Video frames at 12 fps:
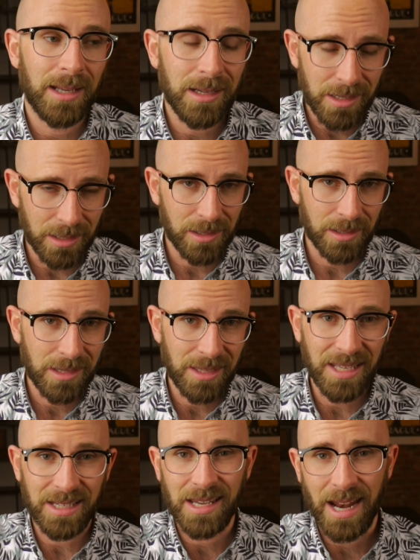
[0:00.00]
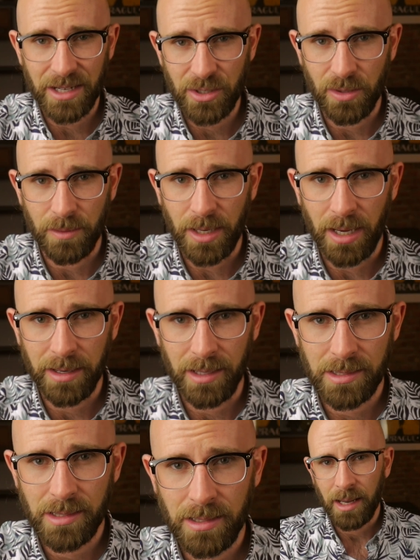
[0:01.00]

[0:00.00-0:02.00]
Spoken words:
in addition to the international market.